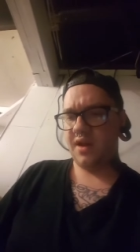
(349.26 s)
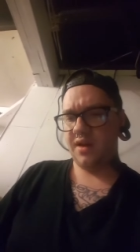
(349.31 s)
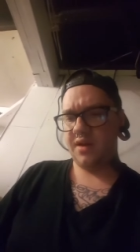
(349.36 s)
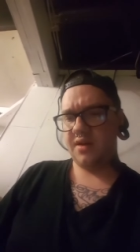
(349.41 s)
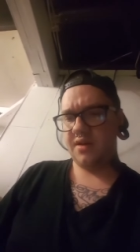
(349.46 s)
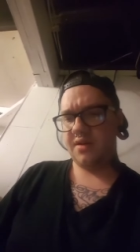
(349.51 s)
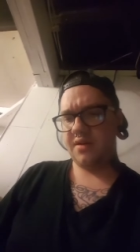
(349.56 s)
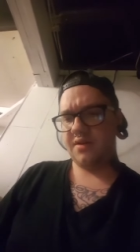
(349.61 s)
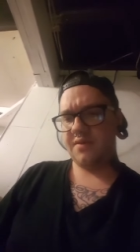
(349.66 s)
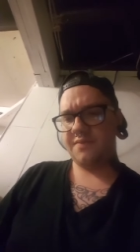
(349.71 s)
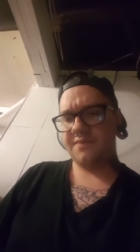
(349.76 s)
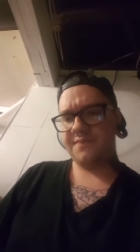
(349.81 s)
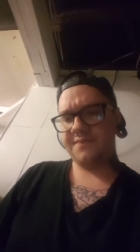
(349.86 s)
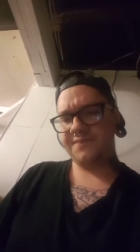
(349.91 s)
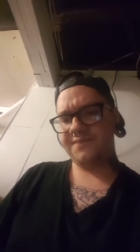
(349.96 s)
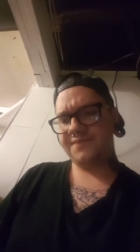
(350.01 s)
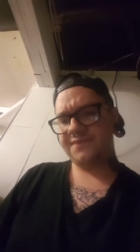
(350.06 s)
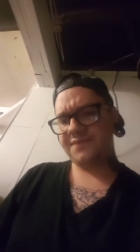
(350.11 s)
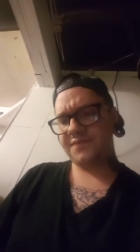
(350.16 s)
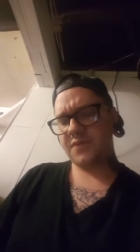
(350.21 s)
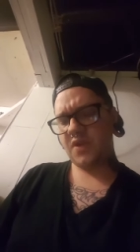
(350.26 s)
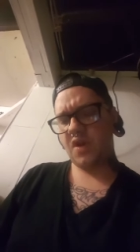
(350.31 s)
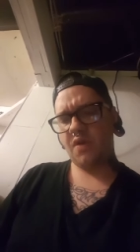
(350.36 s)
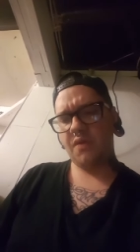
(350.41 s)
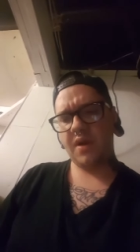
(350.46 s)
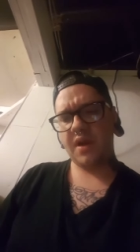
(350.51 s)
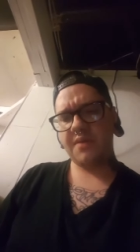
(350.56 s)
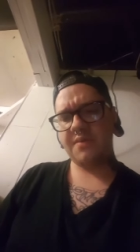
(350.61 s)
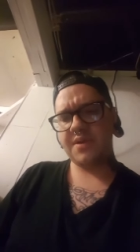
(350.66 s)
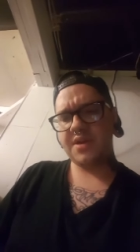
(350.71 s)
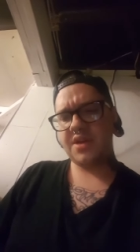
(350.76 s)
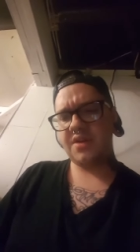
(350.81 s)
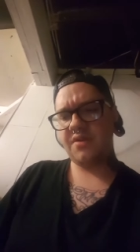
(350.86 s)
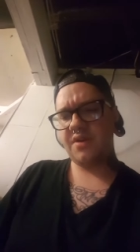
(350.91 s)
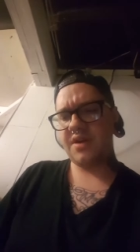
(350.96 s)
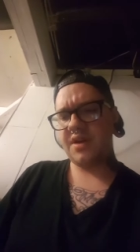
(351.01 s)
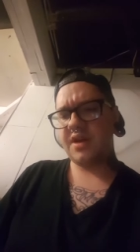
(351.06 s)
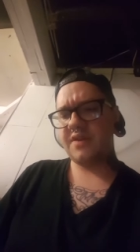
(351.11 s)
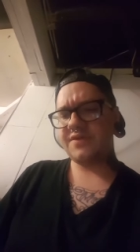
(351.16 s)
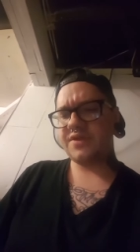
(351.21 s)
Uh, her record
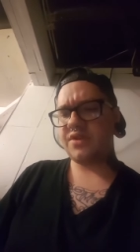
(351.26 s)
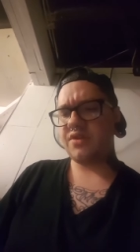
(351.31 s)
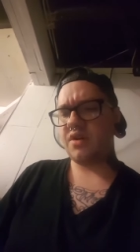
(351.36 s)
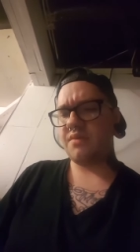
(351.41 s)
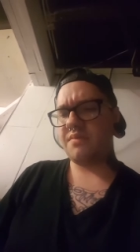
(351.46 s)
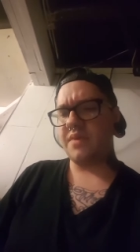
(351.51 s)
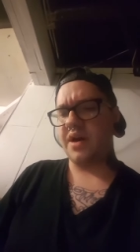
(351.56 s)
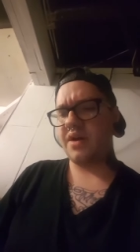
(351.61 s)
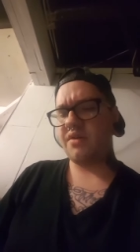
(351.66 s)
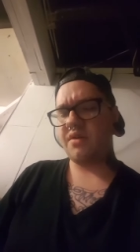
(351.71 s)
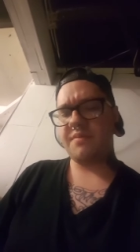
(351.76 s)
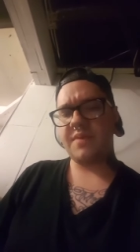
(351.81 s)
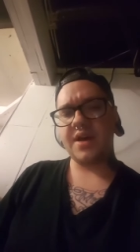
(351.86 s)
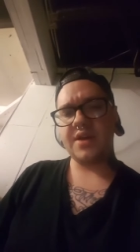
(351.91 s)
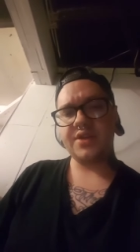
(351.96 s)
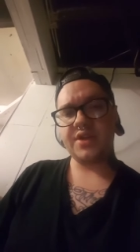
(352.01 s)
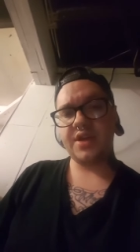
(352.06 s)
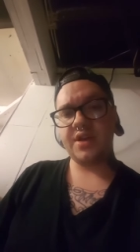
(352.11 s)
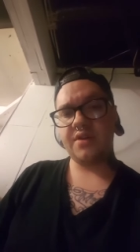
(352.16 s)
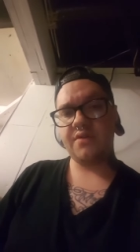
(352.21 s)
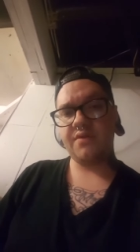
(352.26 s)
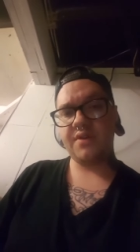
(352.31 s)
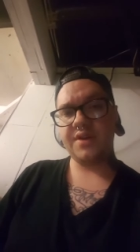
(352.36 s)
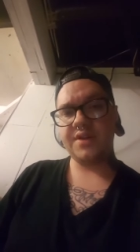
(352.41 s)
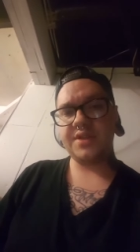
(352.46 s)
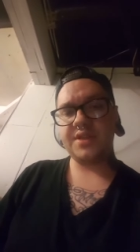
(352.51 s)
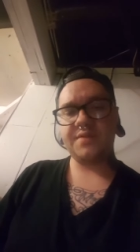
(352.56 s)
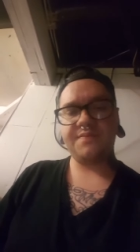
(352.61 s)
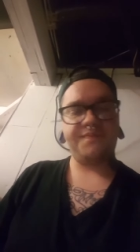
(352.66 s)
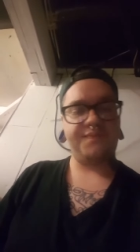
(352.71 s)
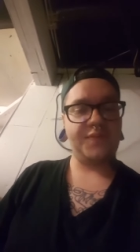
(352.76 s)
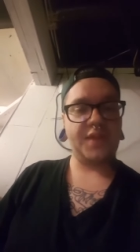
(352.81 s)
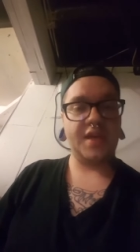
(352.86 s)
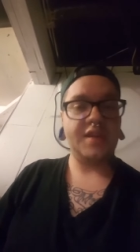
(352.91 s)
materia gives her a moderate magic increase,